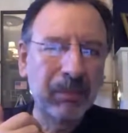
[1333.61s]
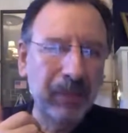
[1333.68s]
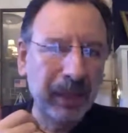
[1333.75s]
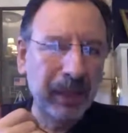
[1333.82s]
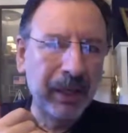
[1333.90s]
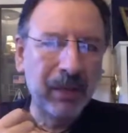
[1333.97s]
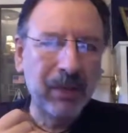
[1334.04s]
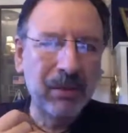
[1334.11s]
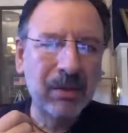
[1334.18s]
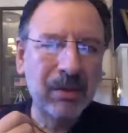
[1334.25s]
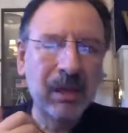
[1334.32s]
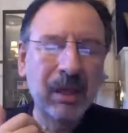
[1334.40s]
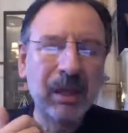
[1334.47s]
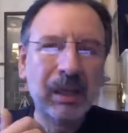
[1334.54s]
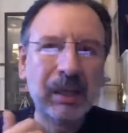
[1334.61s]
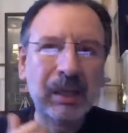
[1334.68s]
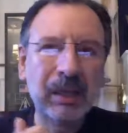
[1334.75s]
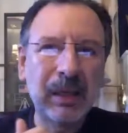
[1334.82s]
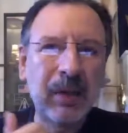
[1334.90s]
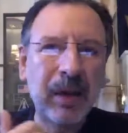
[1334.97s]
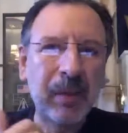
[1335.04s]
players
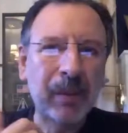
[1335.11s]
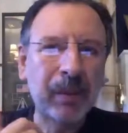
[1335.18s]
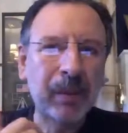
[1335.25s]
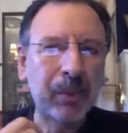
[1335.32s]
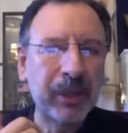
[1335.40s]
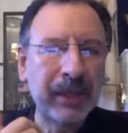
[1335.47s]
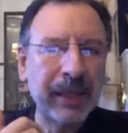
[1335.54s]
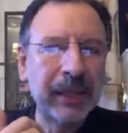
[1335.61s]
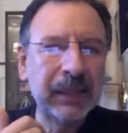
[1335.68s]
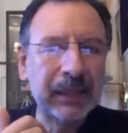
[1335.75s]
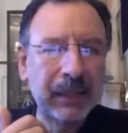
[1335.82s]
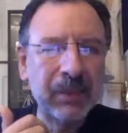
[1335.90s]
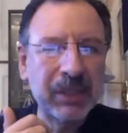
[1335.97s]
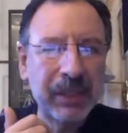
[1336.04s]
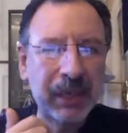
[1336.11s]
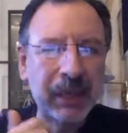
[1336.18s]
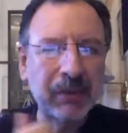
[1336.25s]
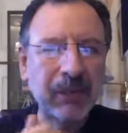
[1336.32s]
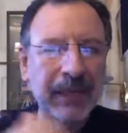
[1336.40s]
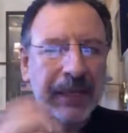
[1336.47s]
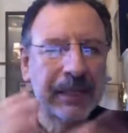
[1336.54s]
are able to protect
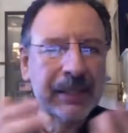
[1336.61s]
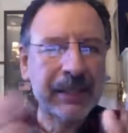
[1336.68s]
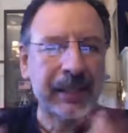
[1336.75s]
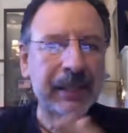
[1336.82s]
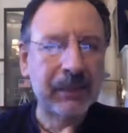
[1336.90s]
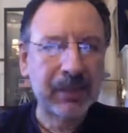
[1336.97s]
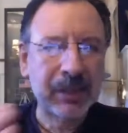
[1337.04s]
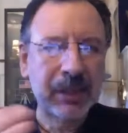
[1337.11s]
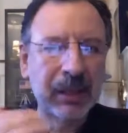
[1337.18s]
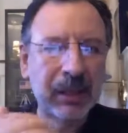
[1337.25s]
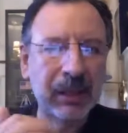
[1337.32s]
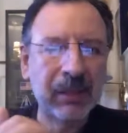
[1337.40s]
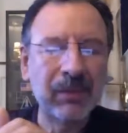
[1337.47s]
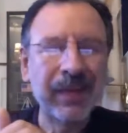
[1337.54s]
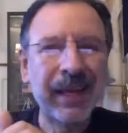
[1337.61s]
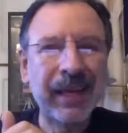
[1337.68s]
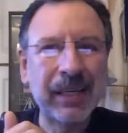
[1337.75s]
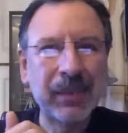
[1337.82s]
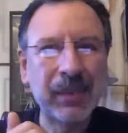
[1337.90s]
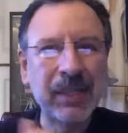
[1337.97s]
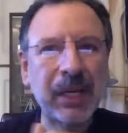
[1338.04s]
themselves and insulate themselves, and
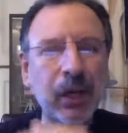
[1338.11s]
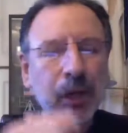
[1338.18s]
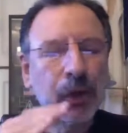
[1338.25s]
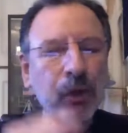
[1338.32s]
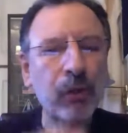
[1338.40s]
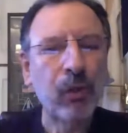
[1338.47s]
as a result,